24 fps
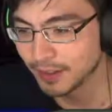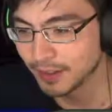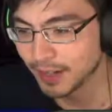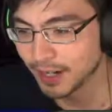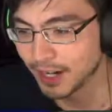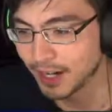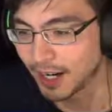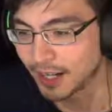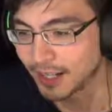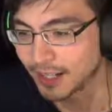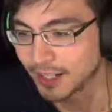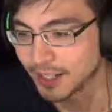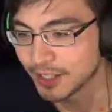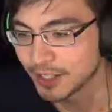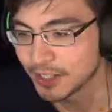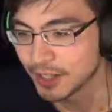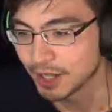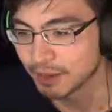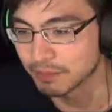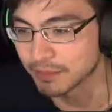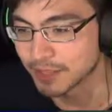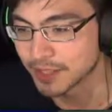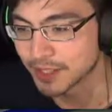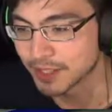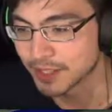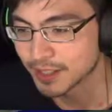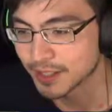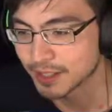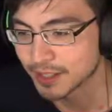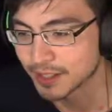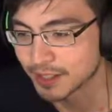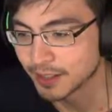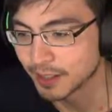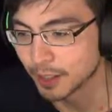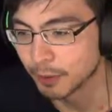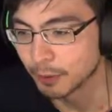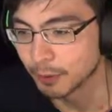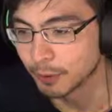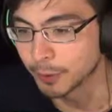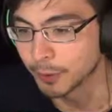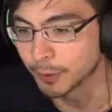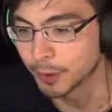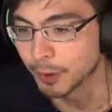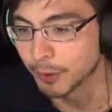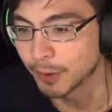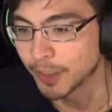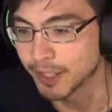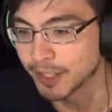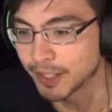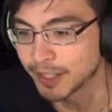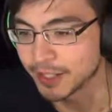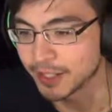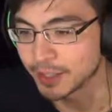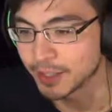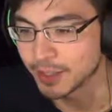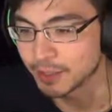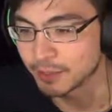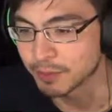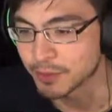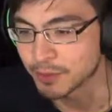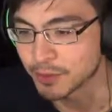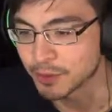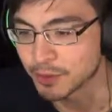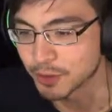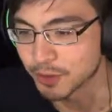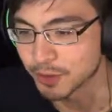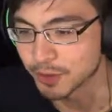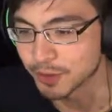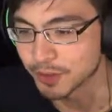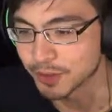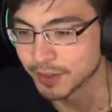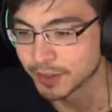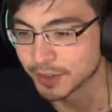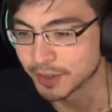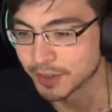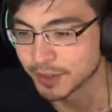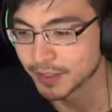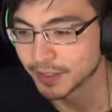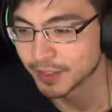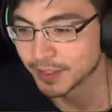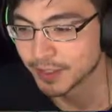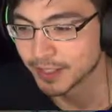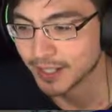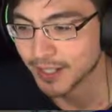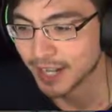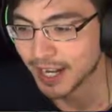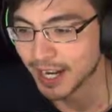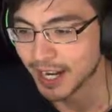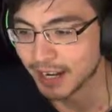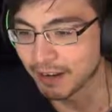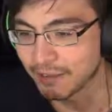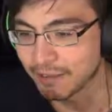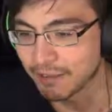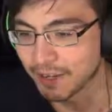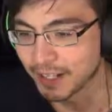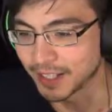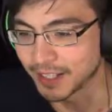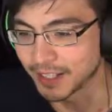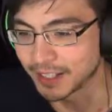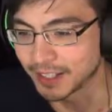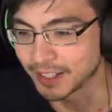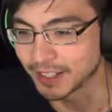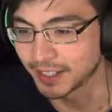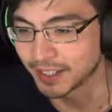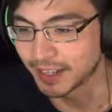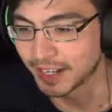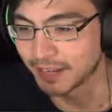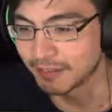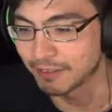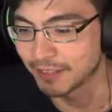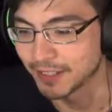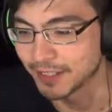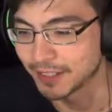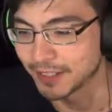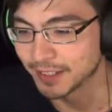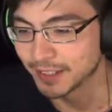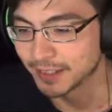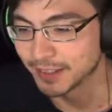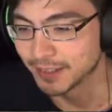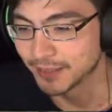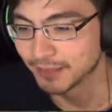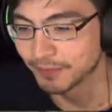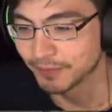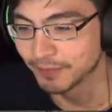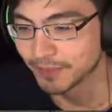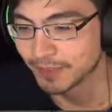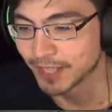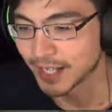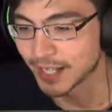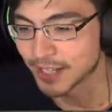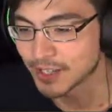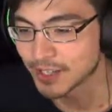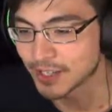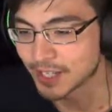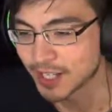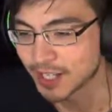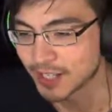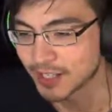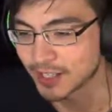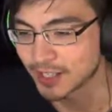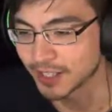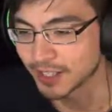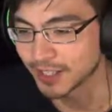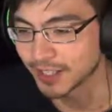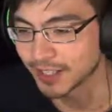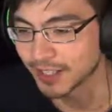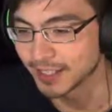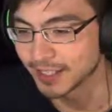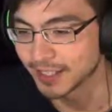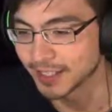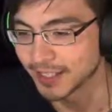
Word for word: Ah, he jumped. Oh, no, no, wait. He jumped too soon. And he fell into the lava. That's an excellent.